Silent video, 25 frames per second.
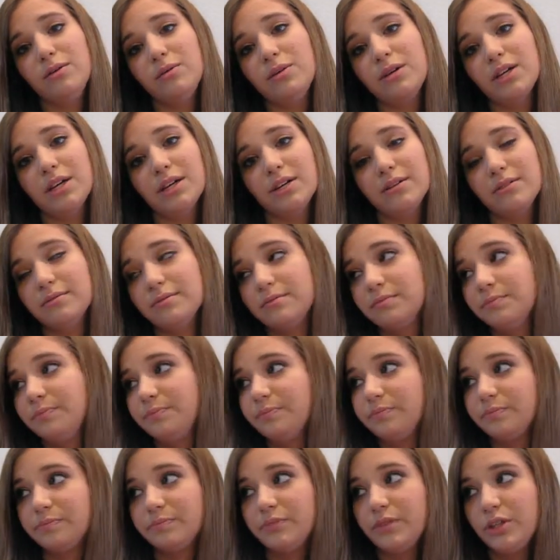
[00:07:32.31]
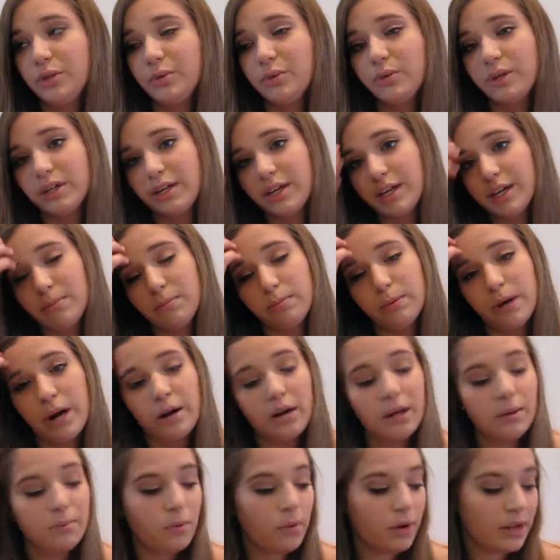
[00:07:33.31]
you get
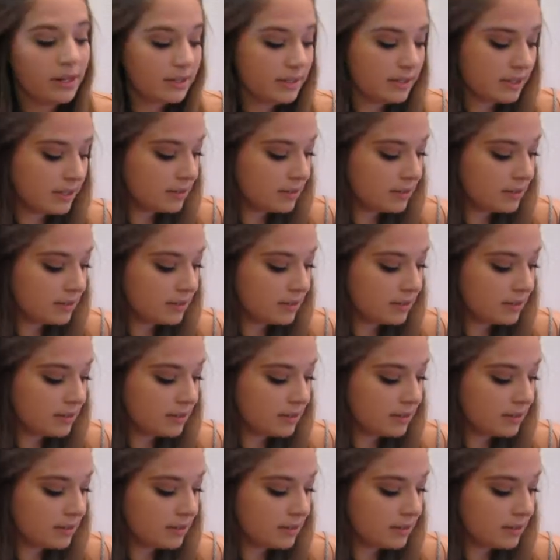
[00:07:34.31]
brownie points.